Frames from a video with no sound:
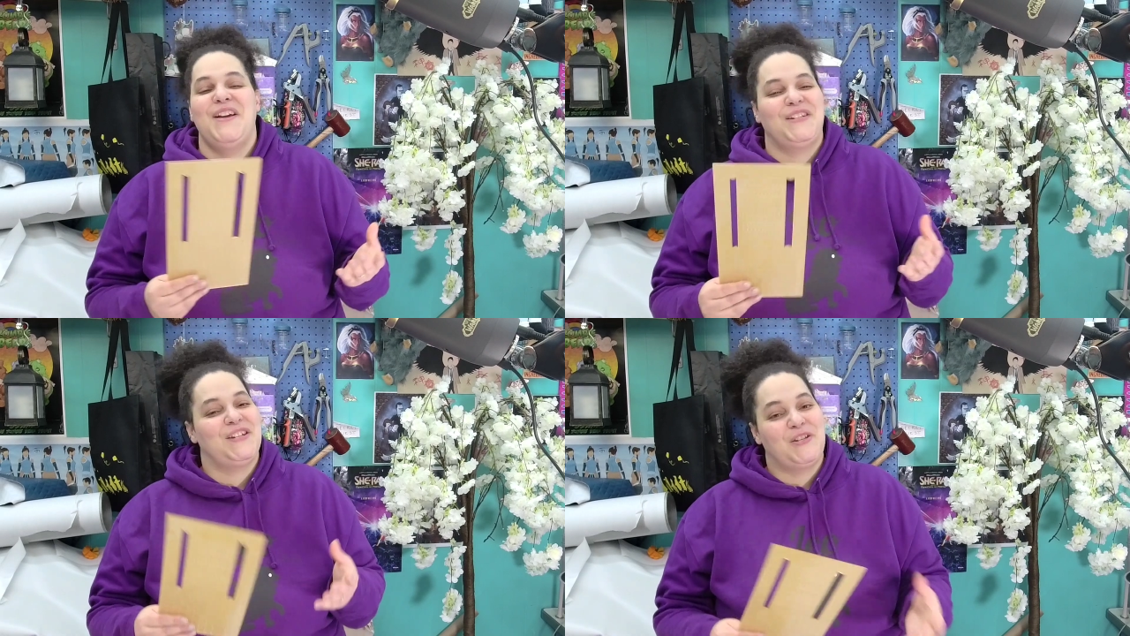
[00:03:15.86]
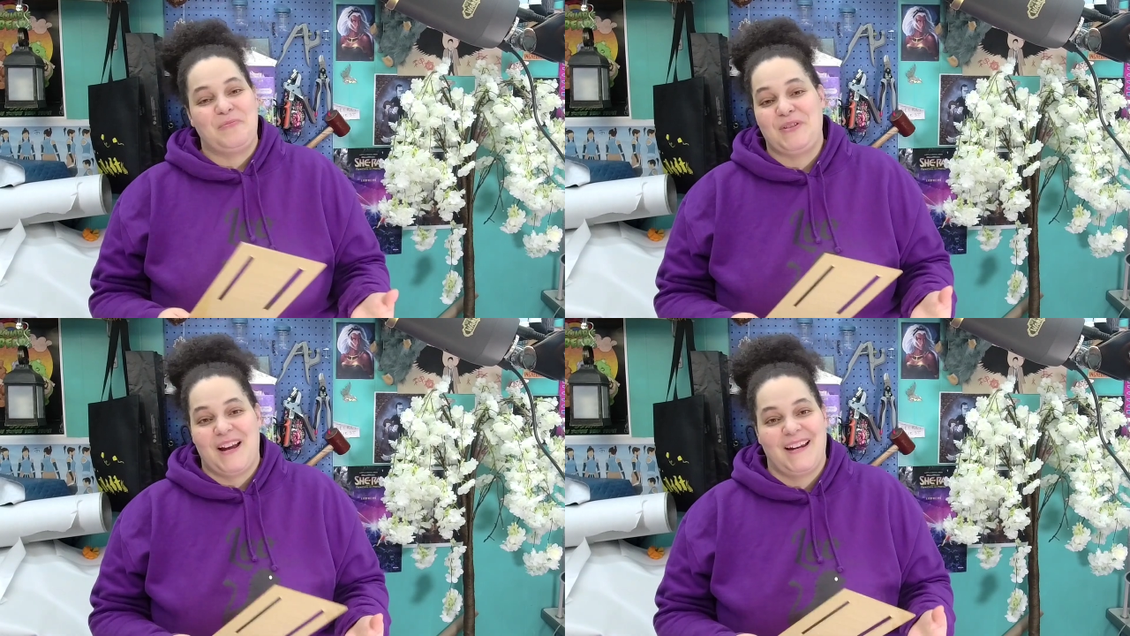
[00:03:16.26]
she's
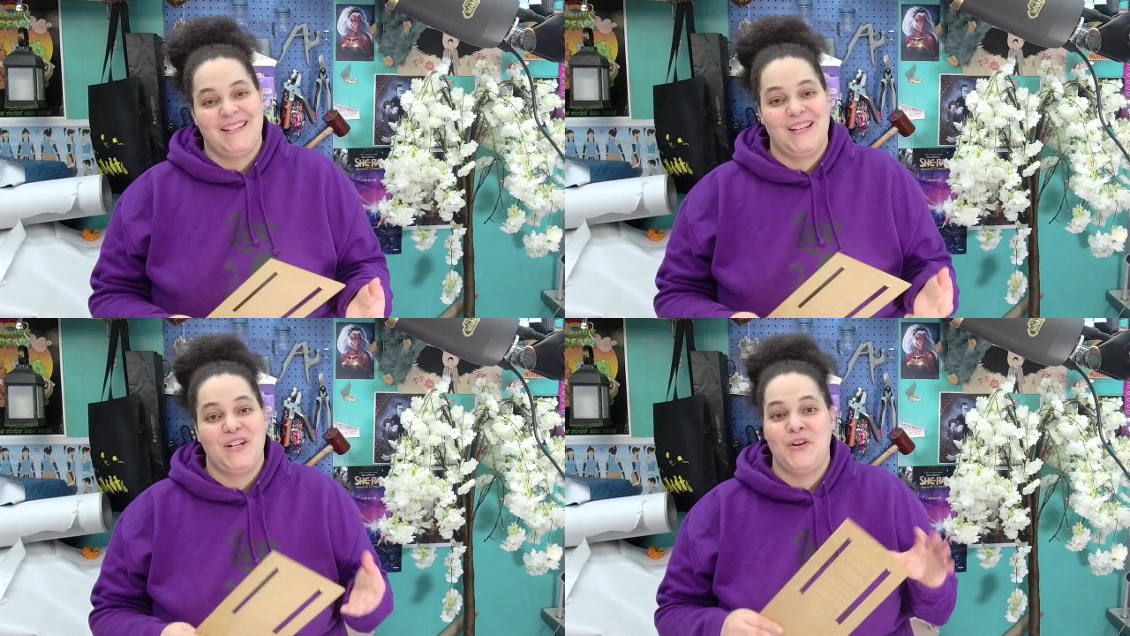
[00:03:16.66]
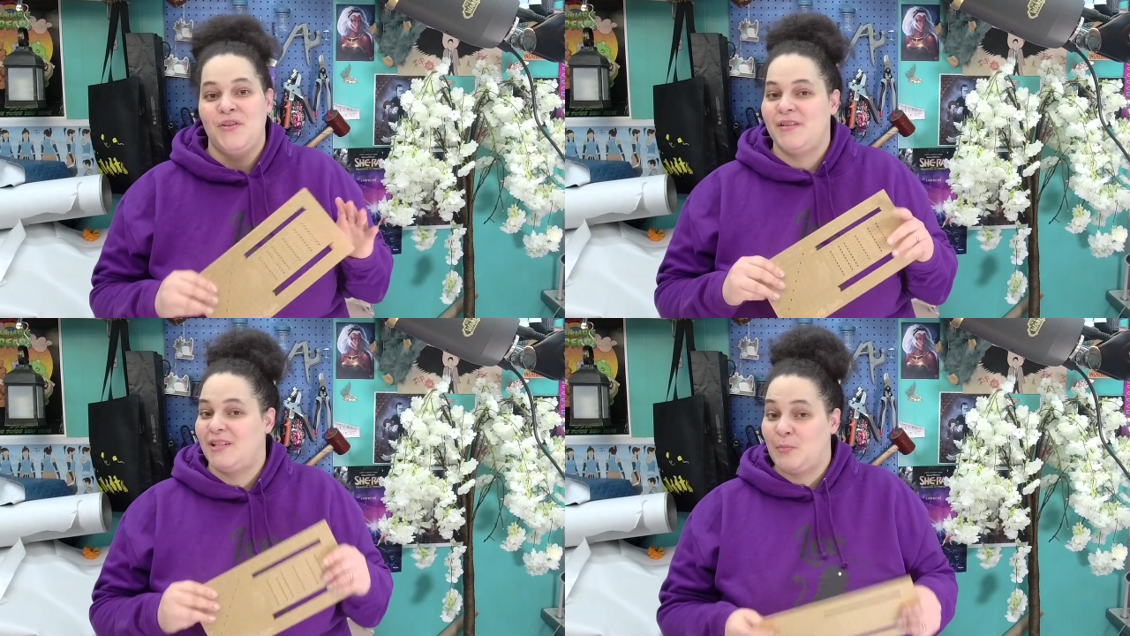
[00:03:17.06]
super nice,
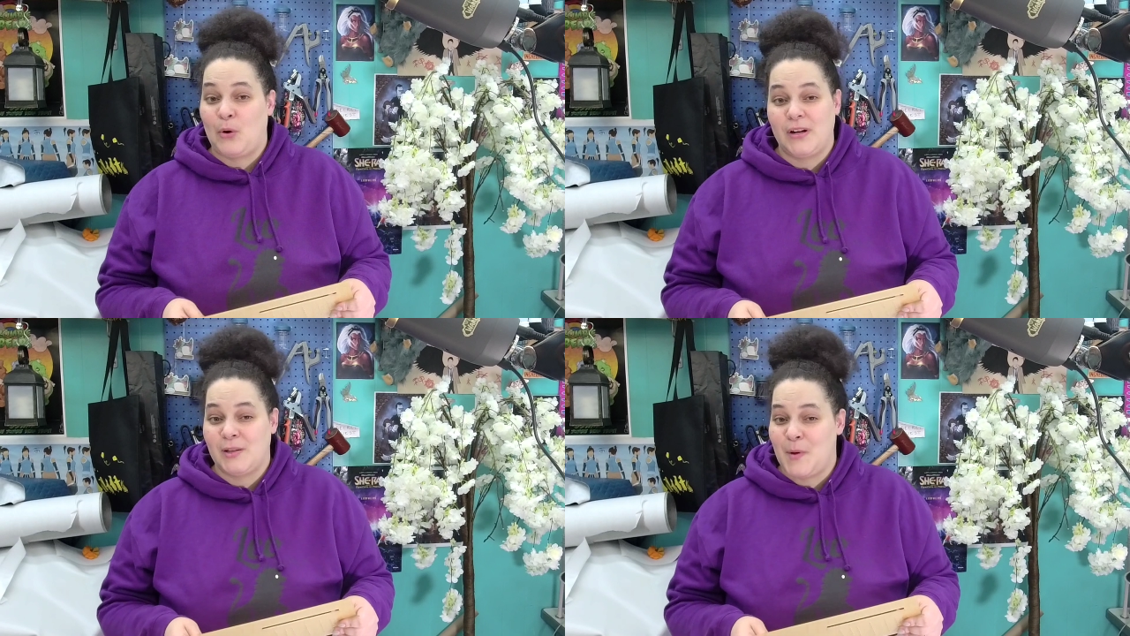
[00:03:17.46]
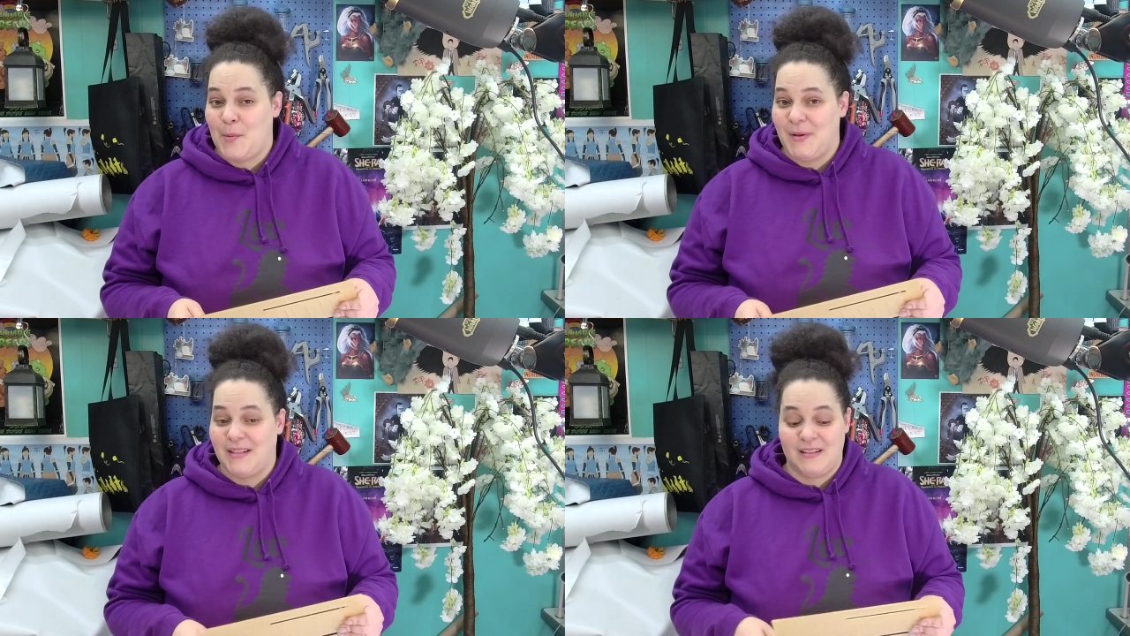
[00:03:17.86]
supporting small
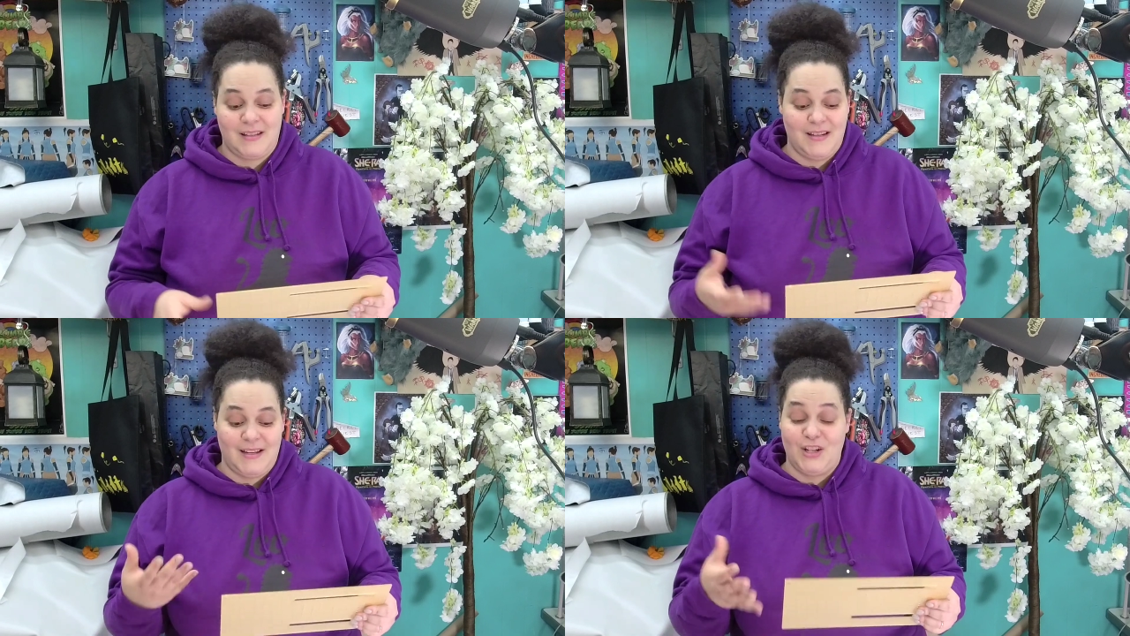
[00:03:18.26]
businesses,